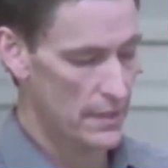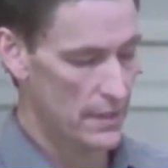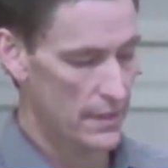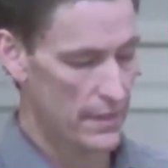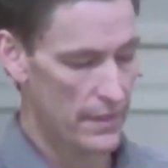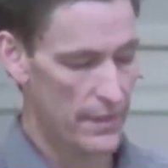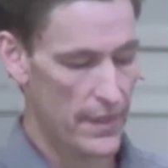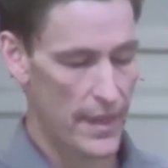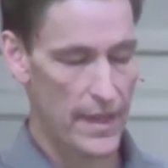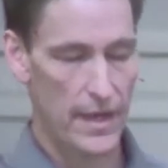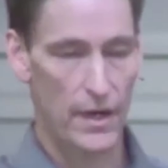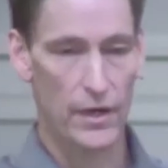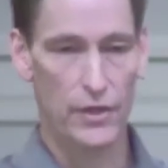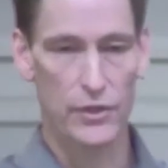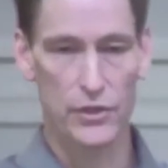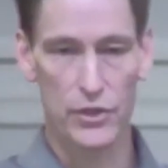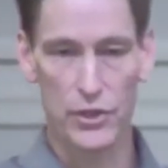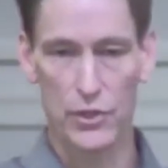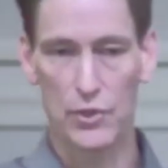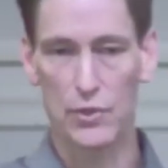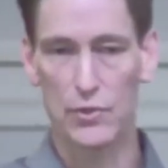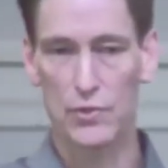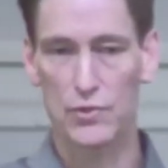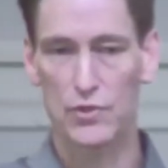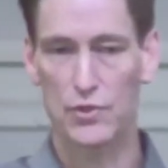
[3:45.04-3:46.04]
that are
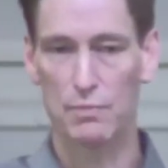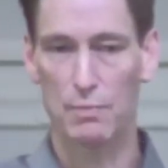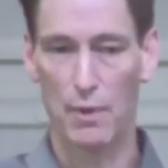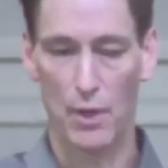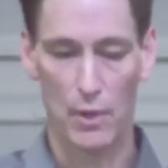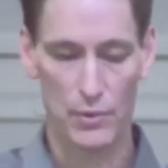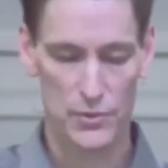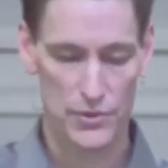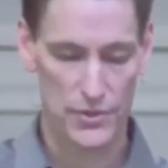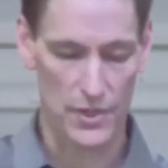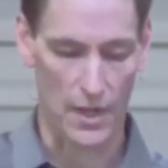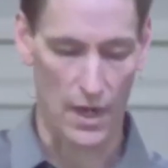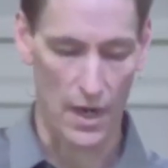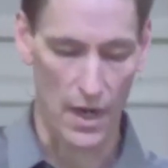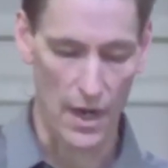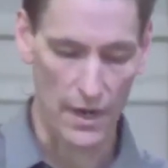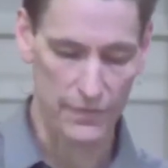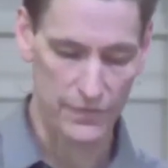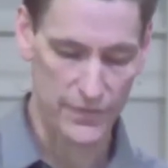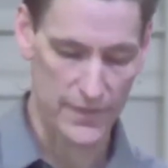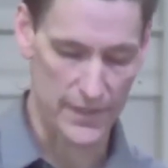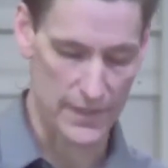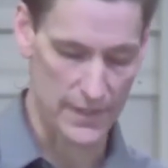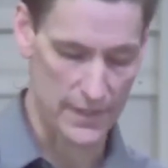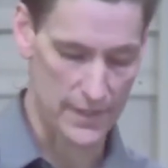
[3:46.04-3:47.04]
used most
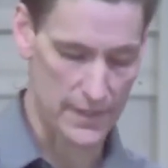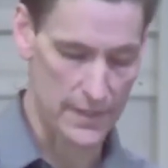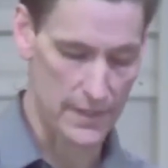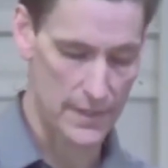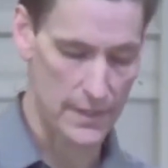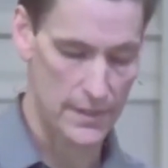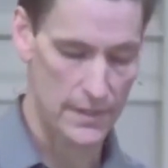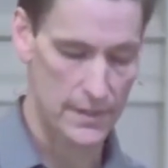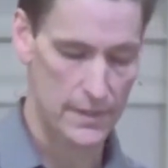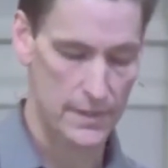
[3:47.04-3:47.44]
often